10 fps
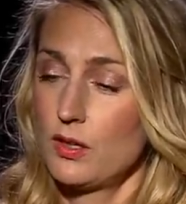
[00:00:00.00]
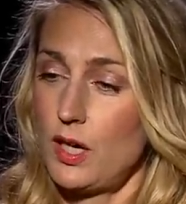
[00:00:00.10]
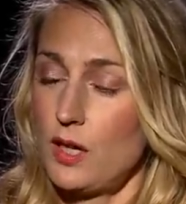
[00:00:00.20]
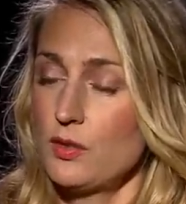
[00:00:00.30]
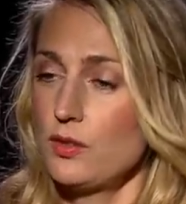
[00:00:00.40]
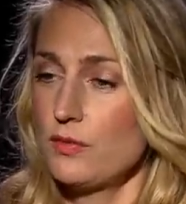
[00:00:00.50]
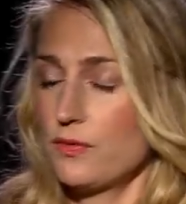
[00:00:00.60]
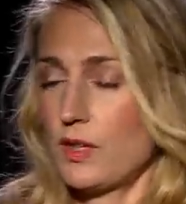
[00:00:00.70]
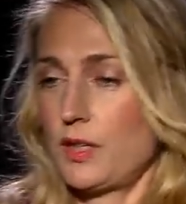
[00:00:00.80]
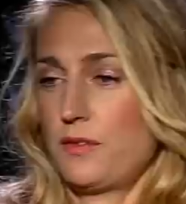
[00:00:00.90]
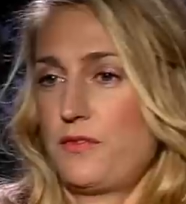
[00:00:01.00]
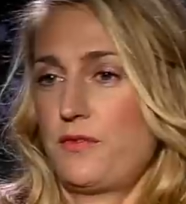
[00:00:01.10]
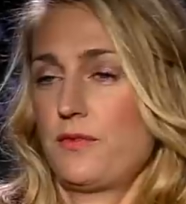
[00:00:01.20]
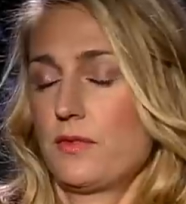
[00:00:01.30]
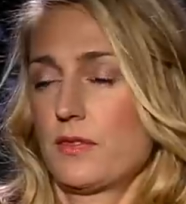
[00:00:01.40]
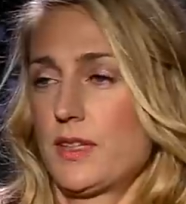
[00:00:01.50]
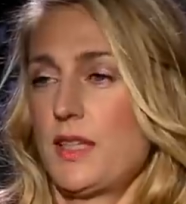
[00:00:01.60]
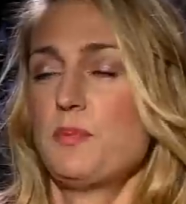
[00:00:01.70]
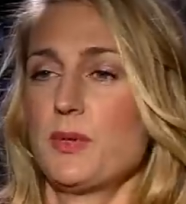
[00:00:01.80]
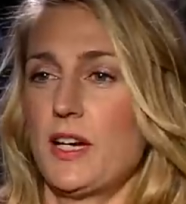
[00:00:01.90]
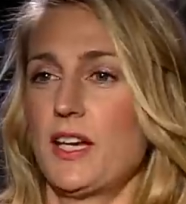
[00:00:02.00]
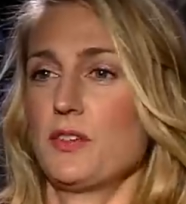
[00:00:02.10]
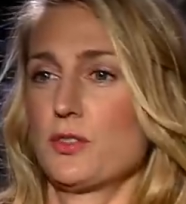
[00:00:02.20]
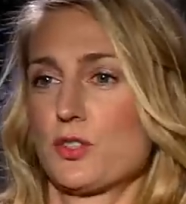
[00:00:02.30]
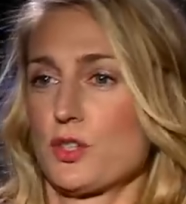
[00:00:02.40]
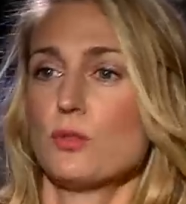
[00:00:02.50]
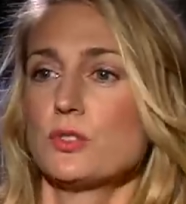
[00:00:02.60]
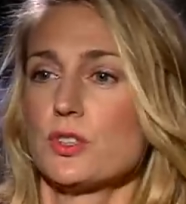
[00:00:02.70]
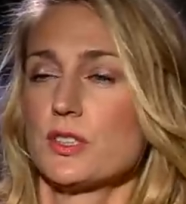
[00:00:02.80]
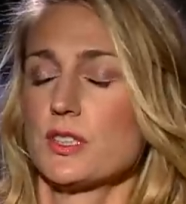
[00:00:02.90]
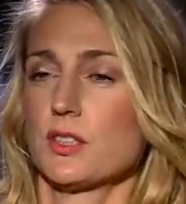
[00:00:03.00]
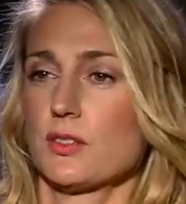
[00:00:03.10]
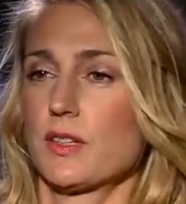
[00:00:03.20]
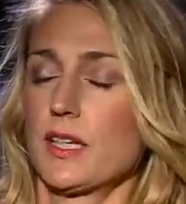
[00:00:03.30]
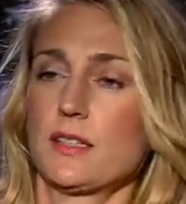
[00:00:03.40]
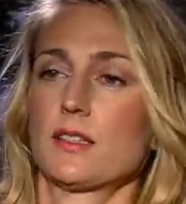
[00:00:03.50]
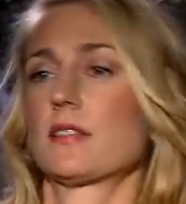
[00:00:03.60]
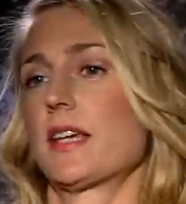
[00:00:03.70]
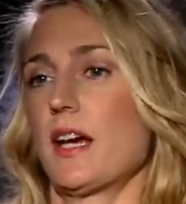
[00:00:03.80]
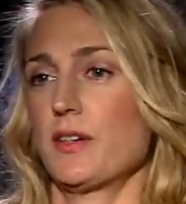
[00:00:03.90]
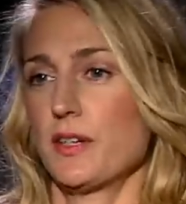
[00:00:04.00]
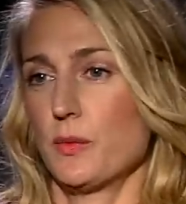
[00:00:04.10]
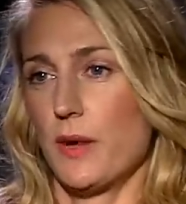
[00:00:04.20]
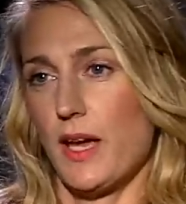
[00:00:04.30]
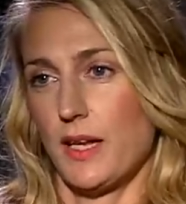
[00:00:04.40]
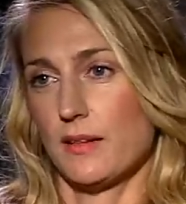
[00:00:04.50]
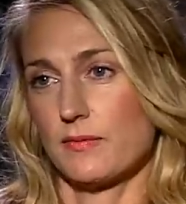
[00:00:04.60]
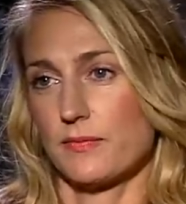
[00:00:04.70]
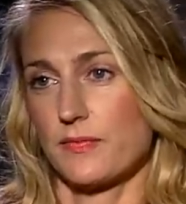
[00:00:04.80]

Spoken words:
how do you kind of keep your head on your shoulders and not get carried away?